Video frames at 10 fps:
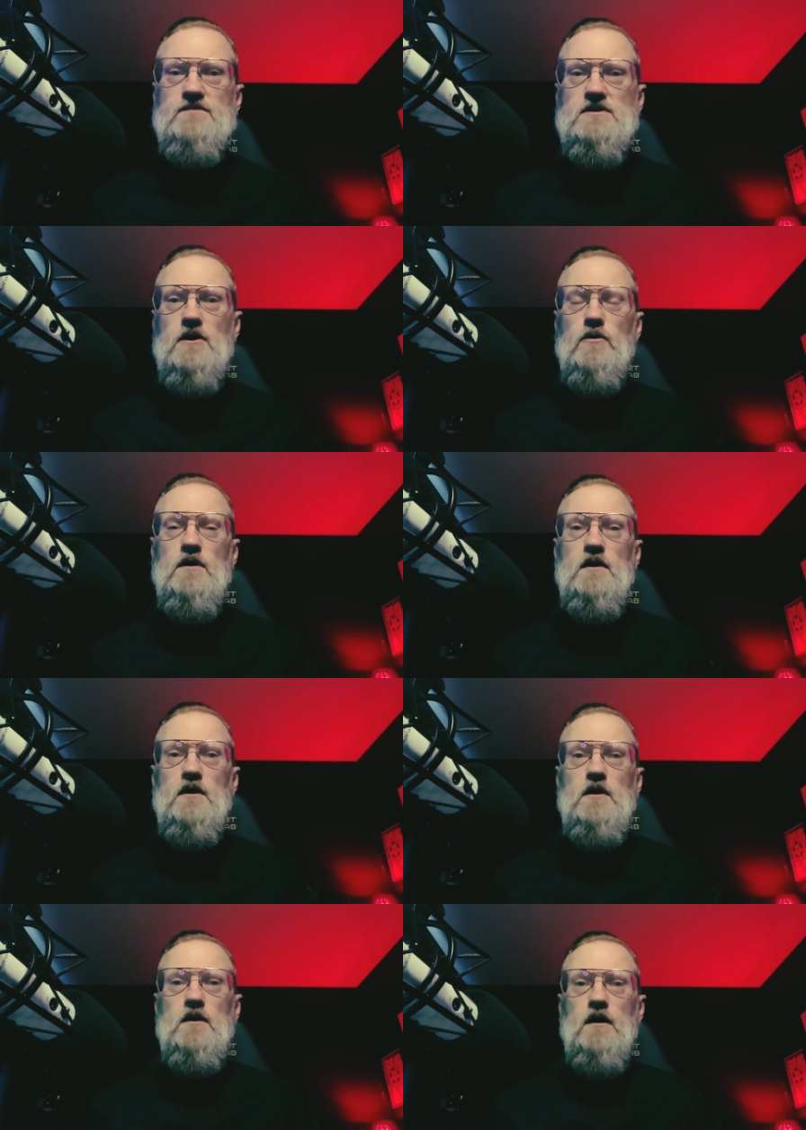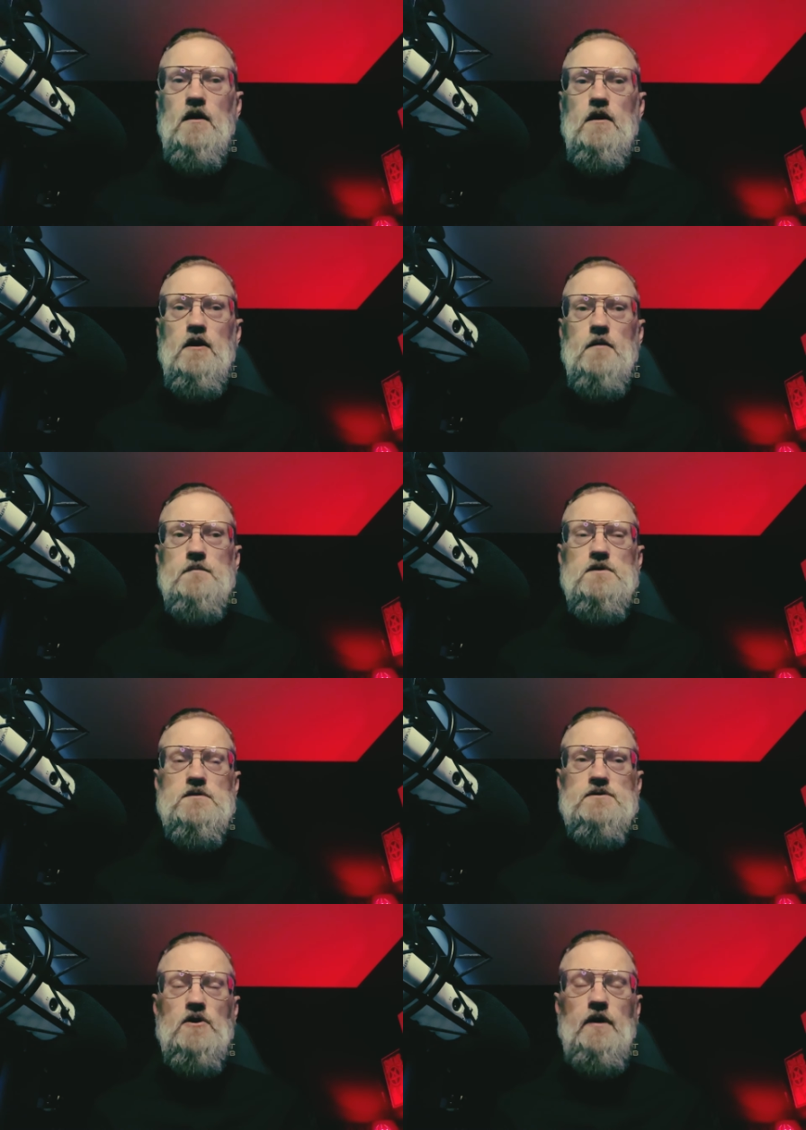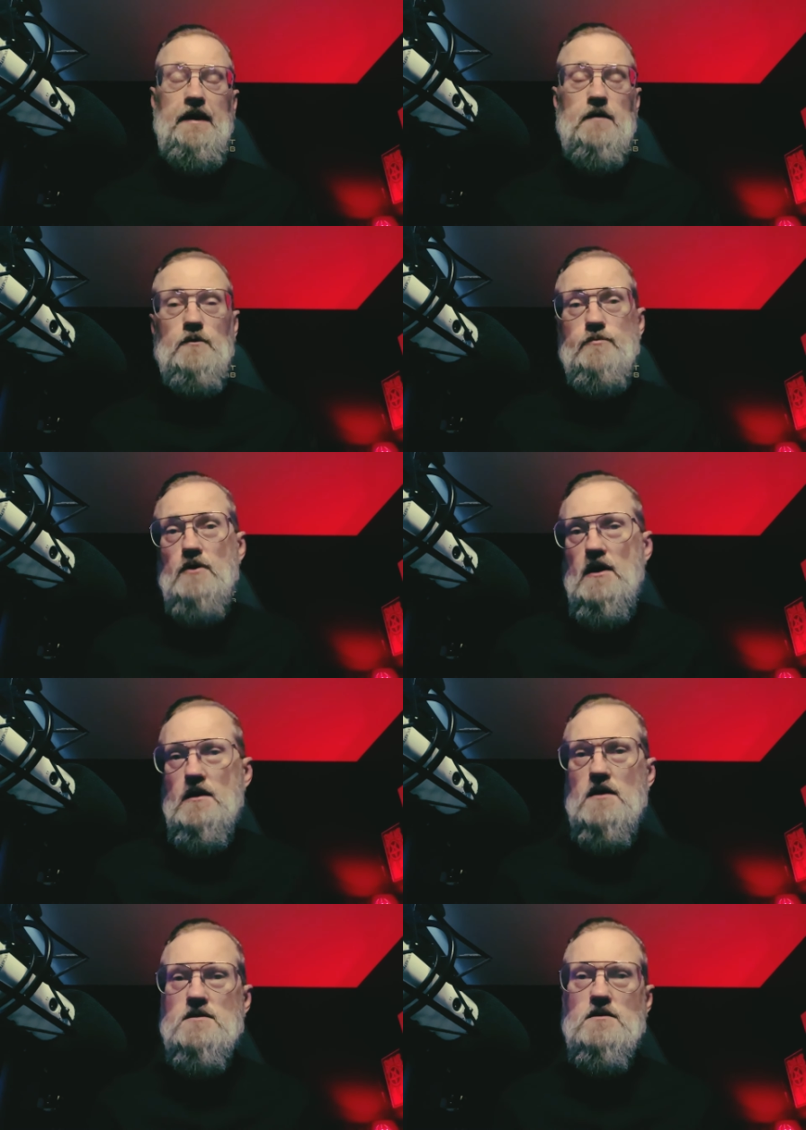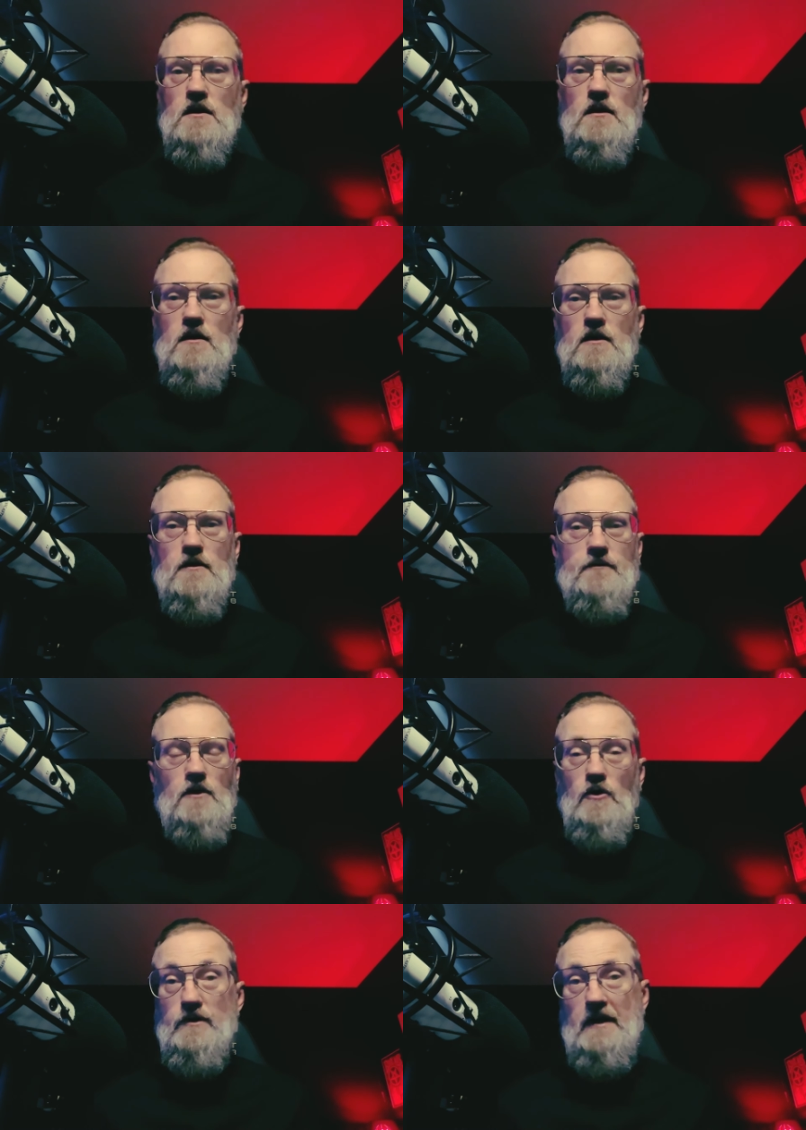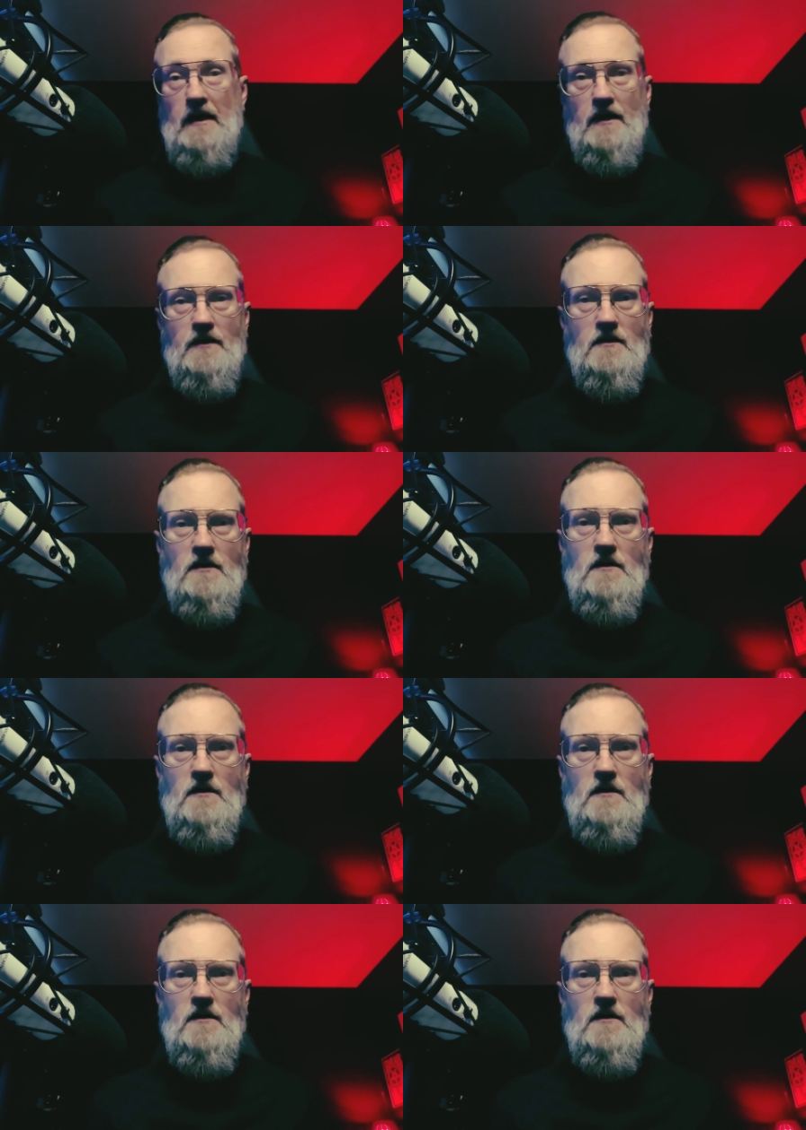So, um, so animal products are okay